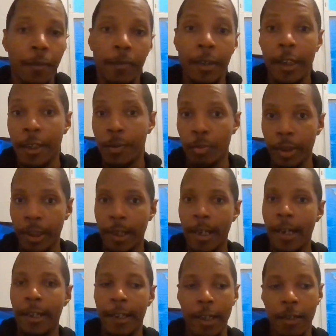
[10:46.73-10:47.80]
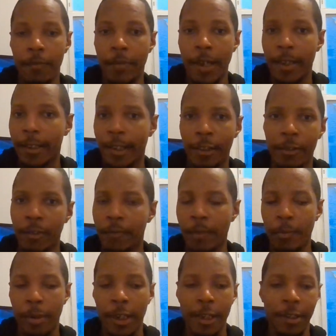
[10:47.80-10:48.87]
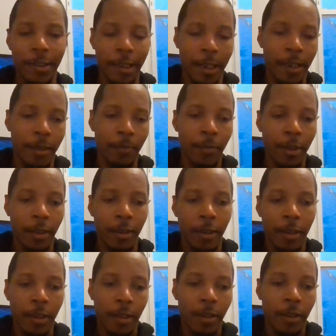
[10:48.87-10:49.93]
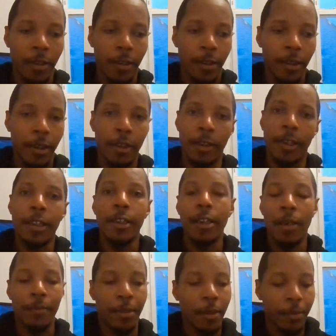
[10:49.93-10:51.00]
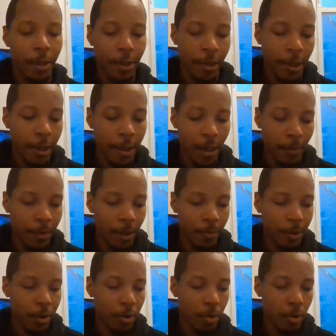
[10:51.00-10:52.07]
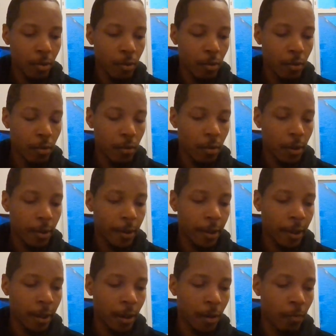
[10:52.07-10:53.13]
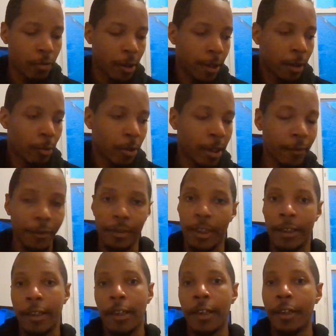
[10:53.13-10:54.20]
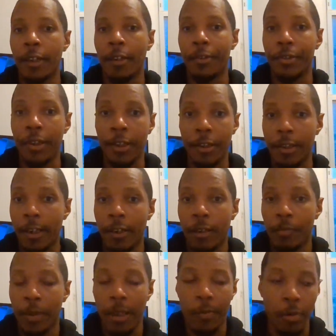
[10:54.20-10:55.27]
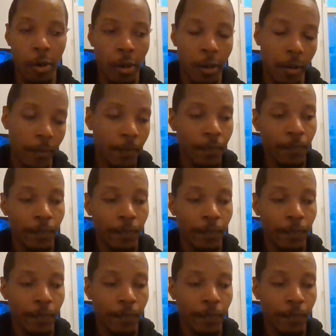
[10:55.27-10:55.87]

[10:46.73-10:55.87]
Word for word: Because when the guy came back, I don't even remember his name, you know, he comes up this, he comes up to, you know, Brennan, whatever, is like, yeah, you know, Sonny's not going to play ball.